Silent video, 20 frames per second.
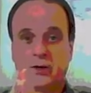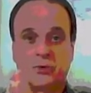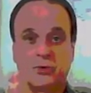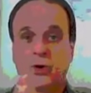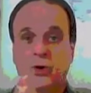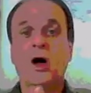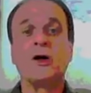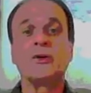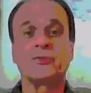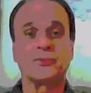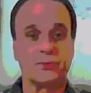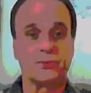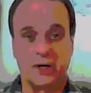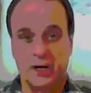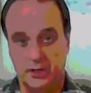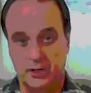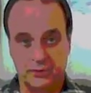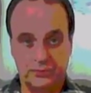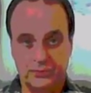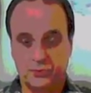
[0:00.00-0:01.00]

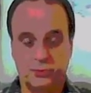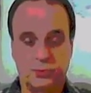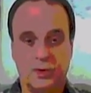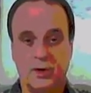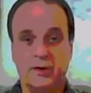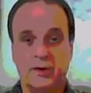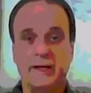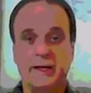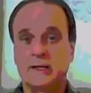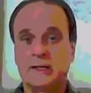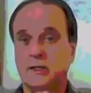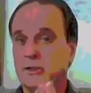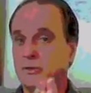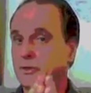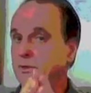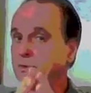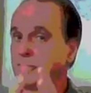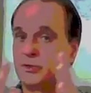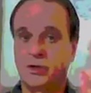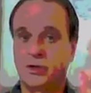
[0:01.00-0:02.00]
crossroads where it could
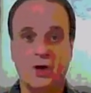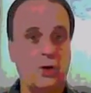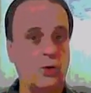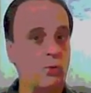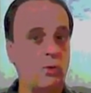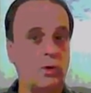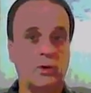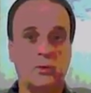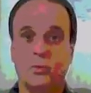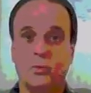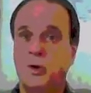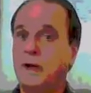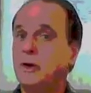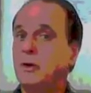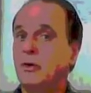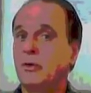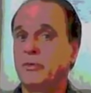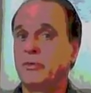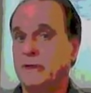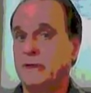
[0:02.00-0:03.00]
just go one way
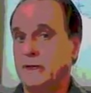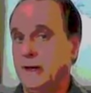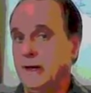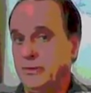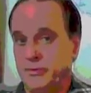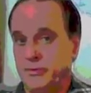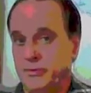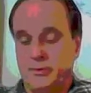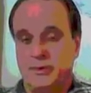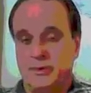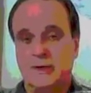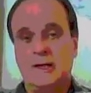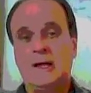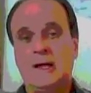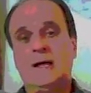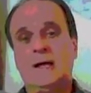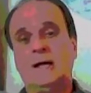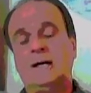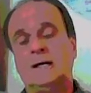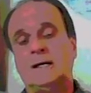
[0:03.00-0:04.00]
or the other.
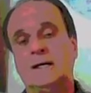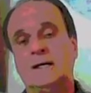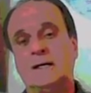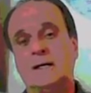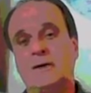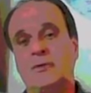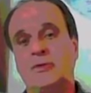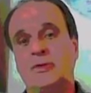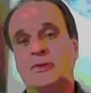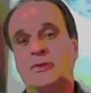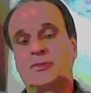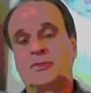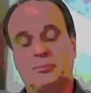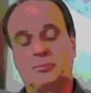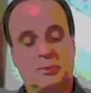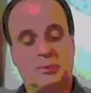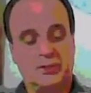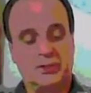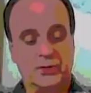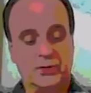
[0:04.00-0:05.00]
This
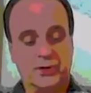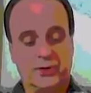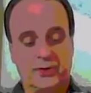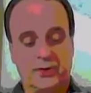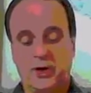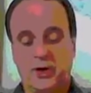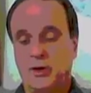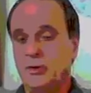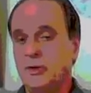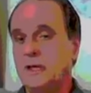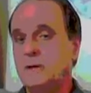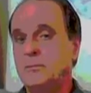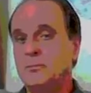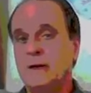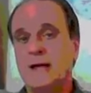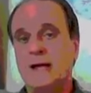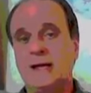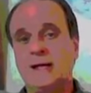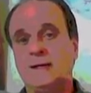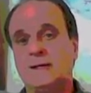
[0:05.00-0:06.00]
Maduro, he
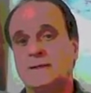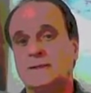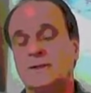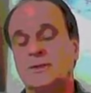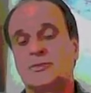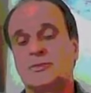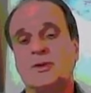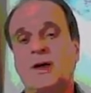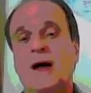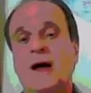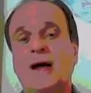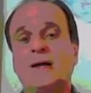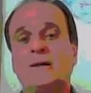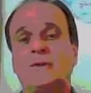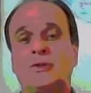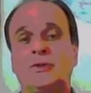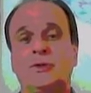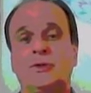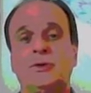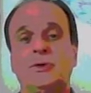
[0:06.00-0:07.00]
may
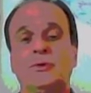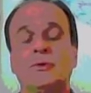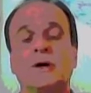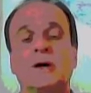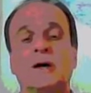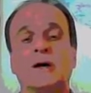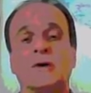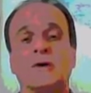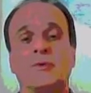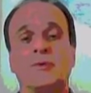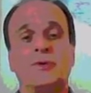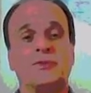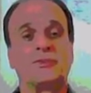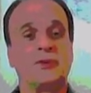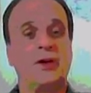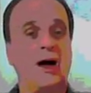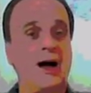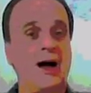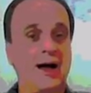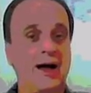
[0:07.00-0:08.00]
decide to
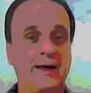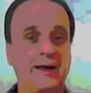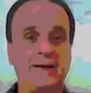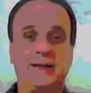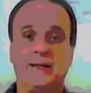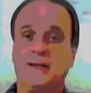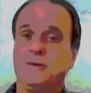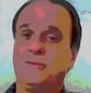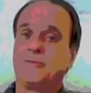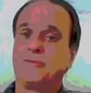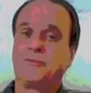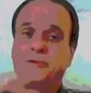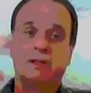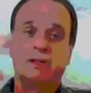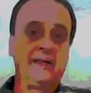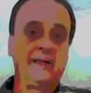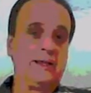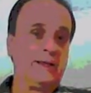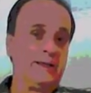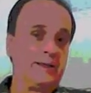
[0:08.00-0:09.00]
resign and
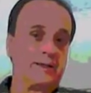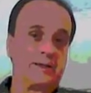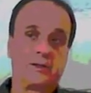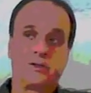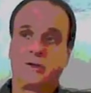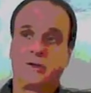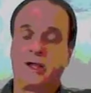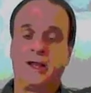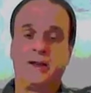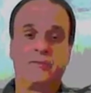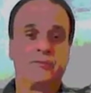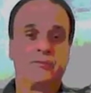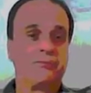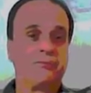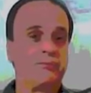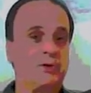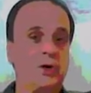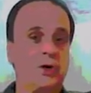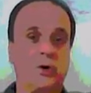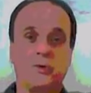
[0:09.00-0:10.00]
flee and
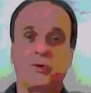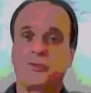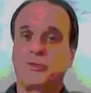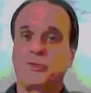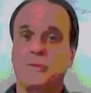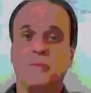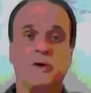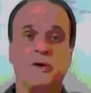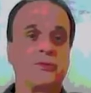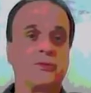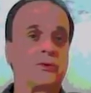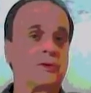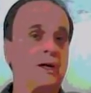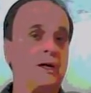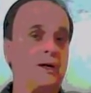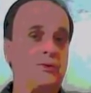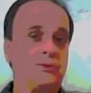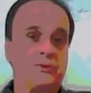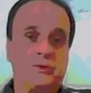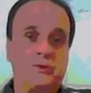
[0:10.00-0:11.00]
go to some other
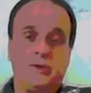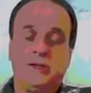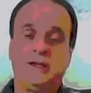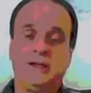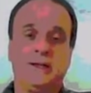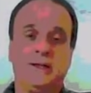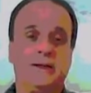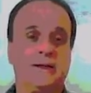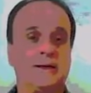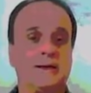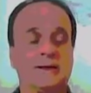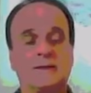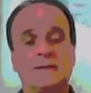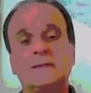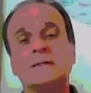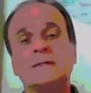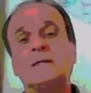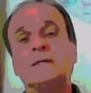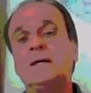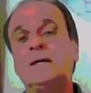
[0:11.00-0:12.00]
country and
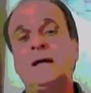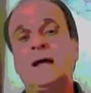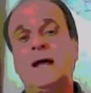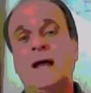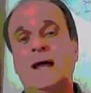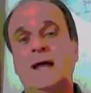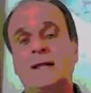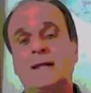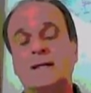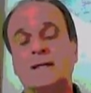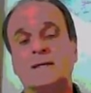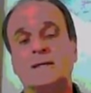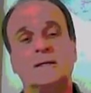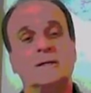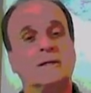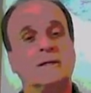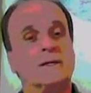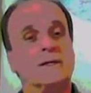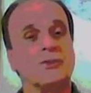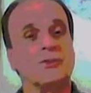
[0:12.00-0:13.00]

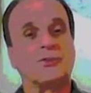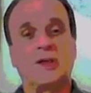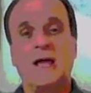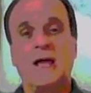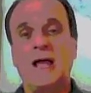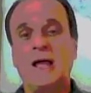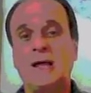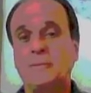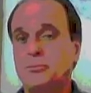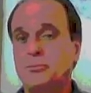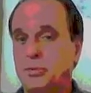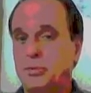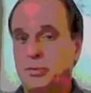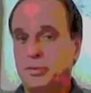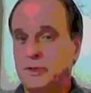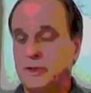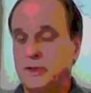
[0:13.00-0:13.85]
escape